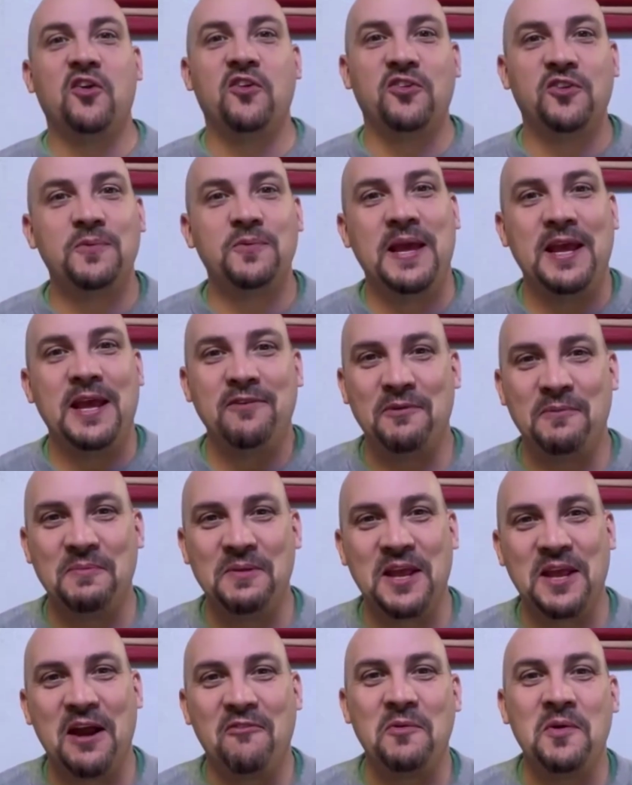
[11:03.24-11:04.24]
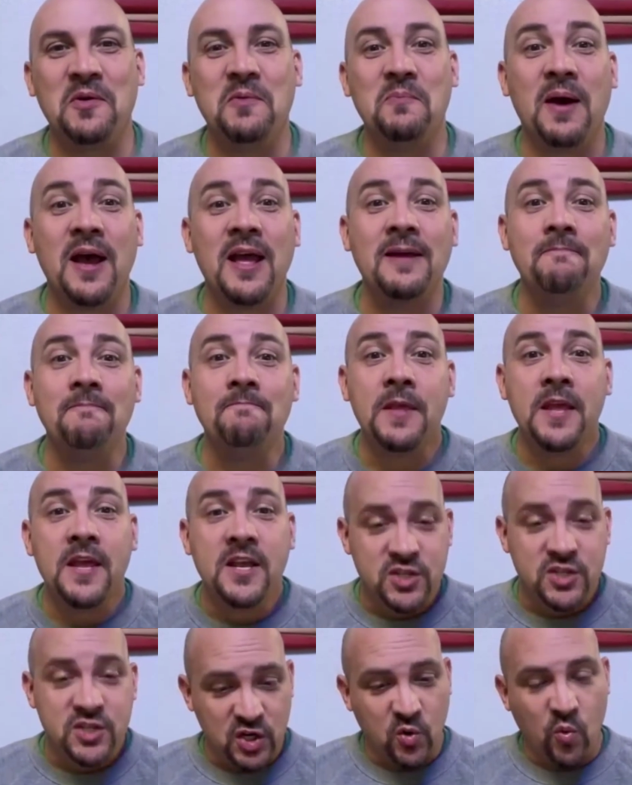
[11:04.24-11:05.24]
so to speak, from the government. But
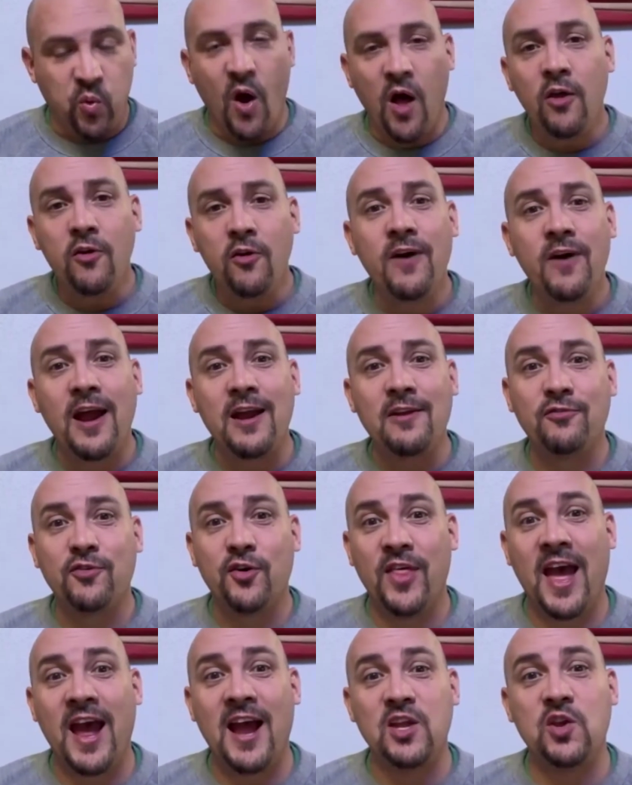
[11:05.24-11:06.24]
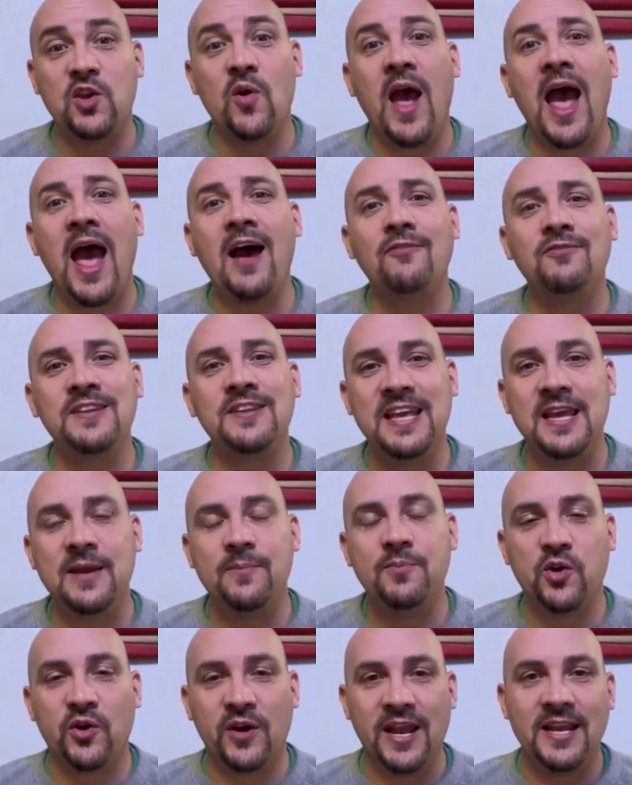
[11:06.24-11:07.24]
to qualify for that, you have to
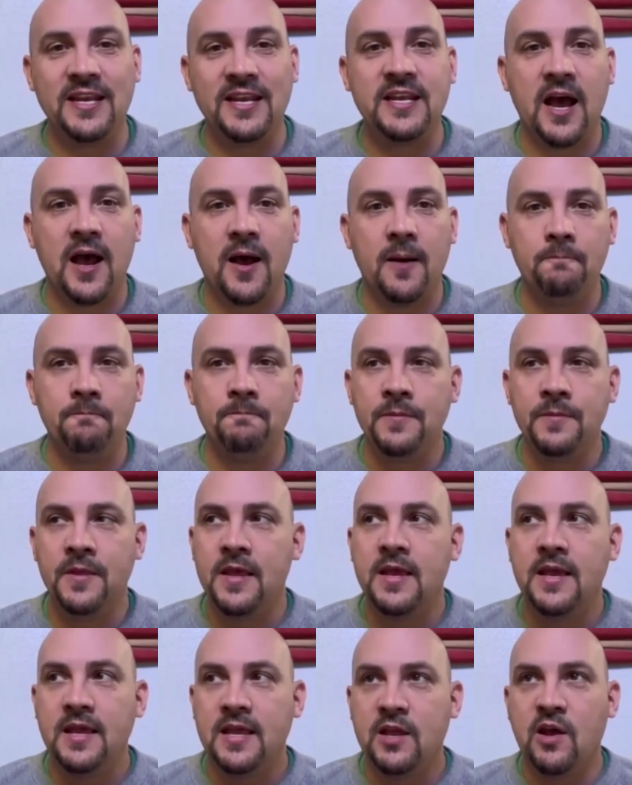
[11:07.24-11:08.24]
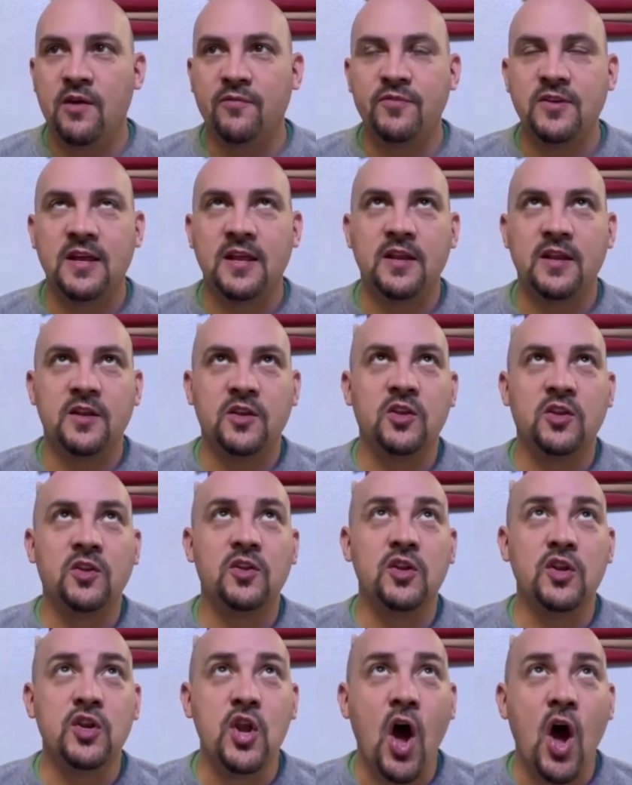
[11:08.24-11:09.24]
keep your income. You have to
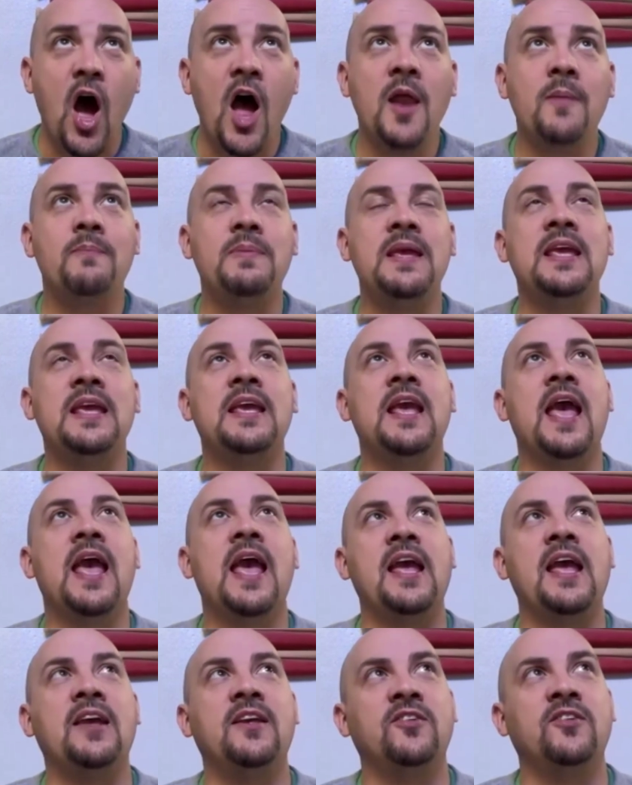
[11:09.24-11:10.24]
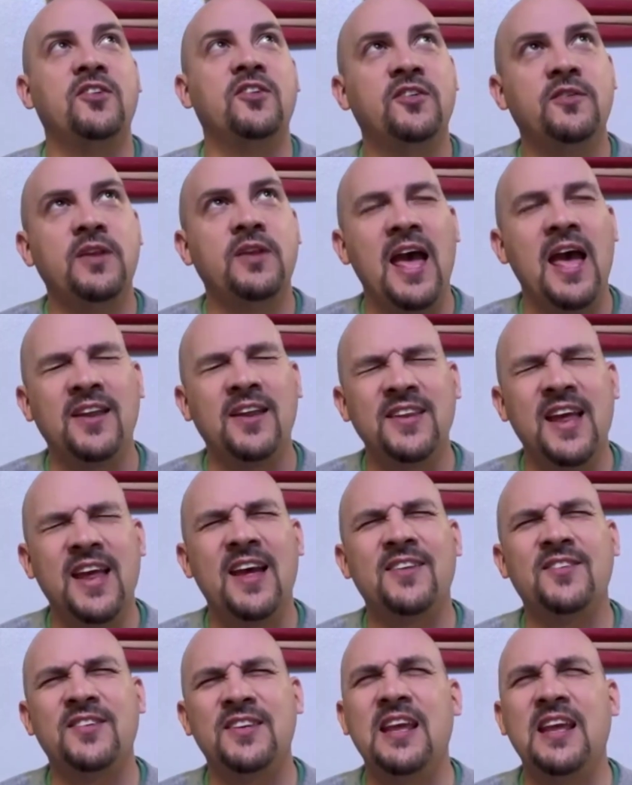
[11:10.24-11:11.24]
not be a
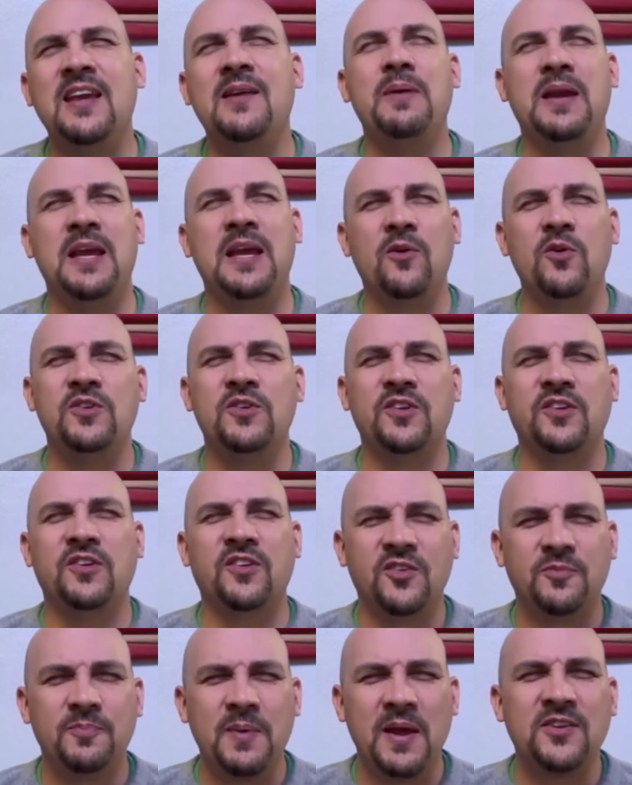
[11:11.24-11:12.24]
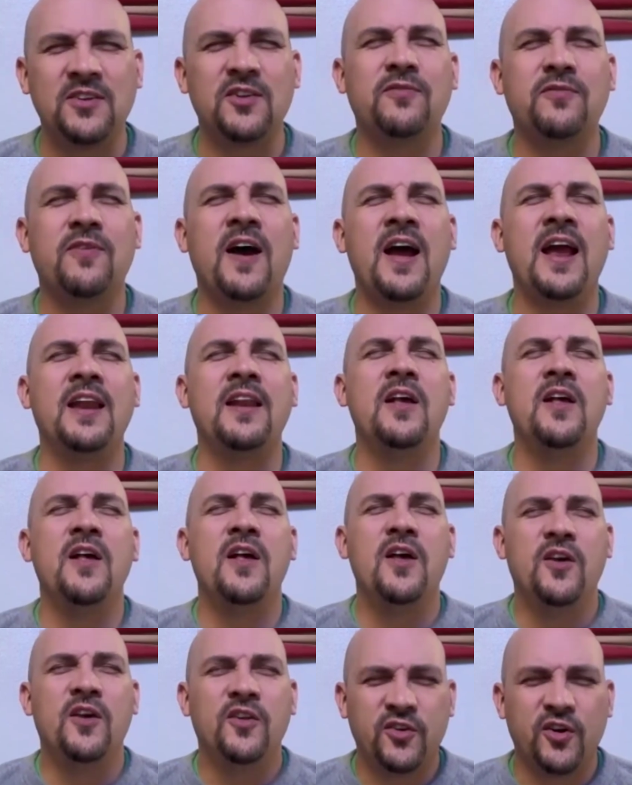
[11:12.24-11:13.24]
SSTB, which is a specified
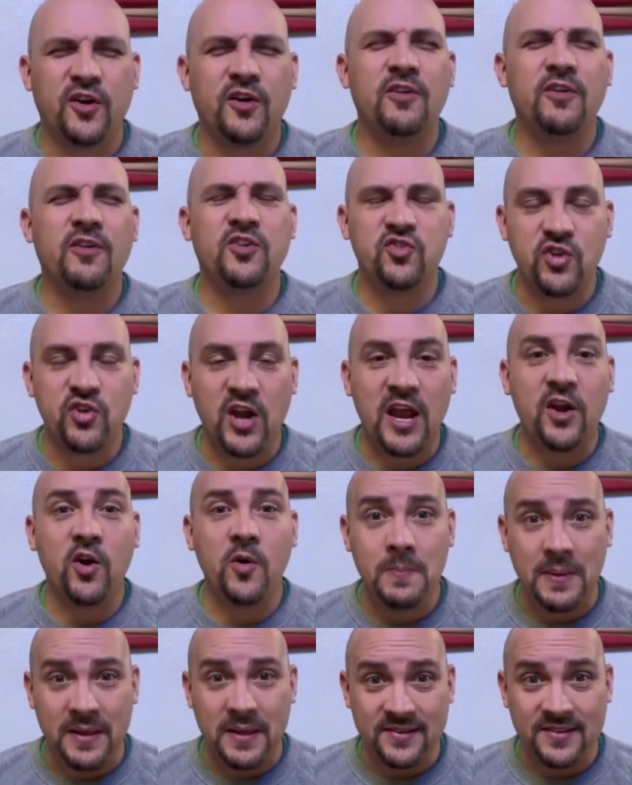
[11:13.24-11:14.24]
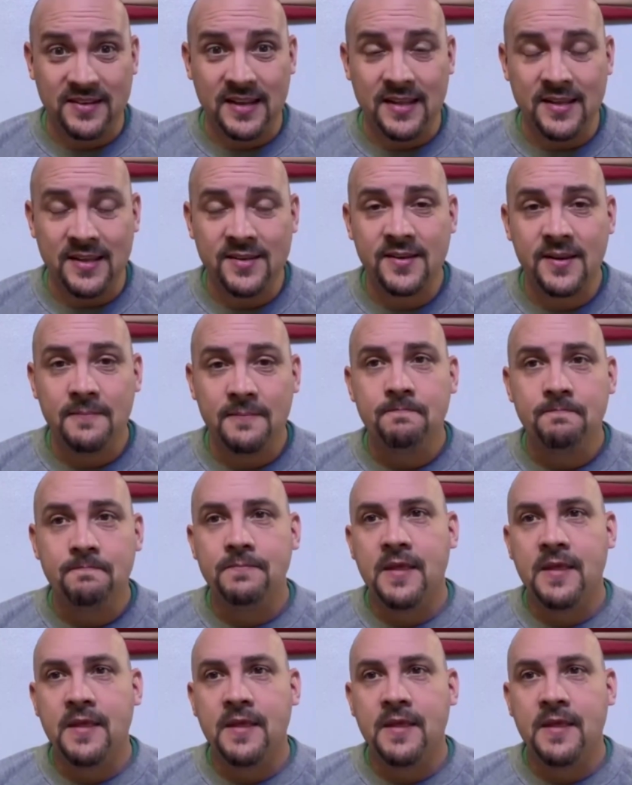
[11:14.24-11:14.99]
service trade or business.